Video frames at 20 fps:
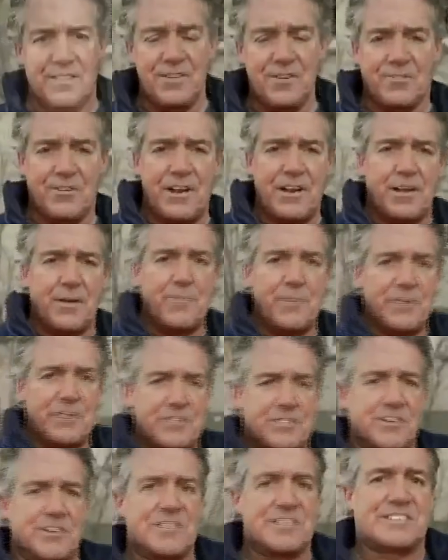The Ukrainian
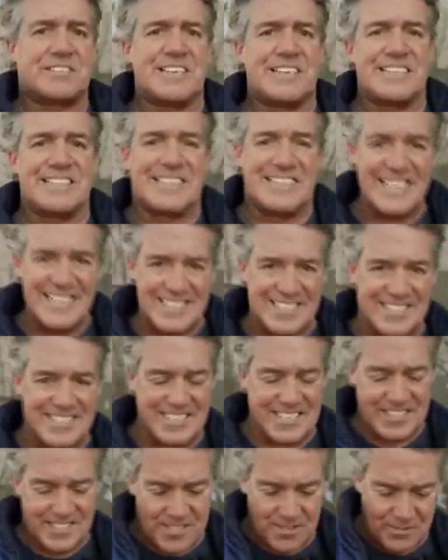military said this
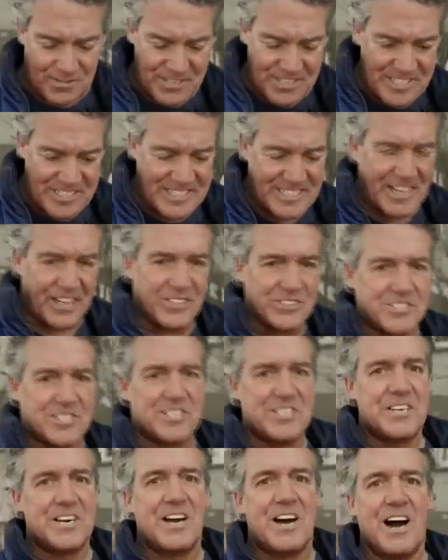is the
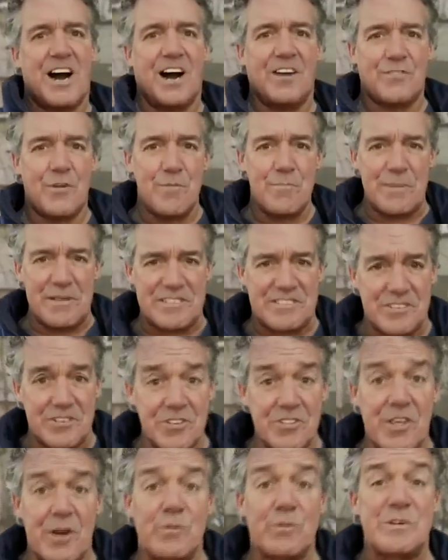result of a
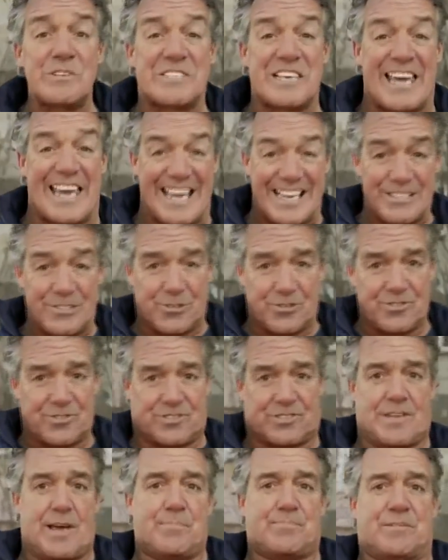missile that was
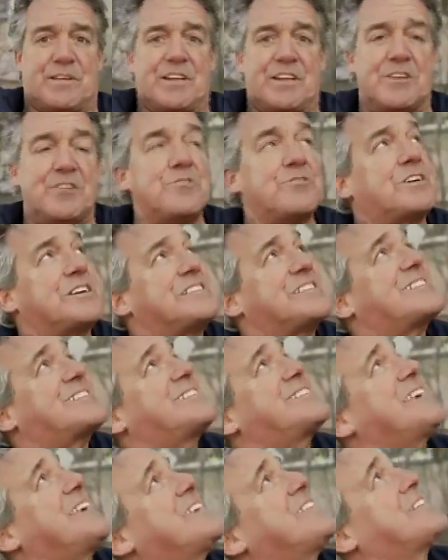intercepted, and you can
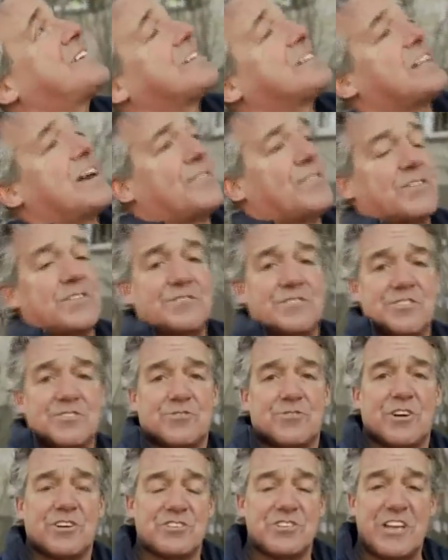see the level of
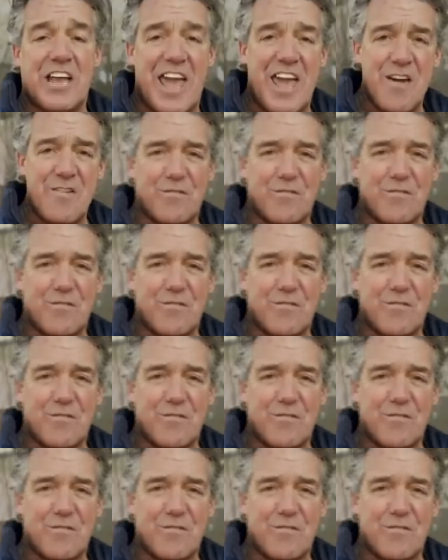destruction.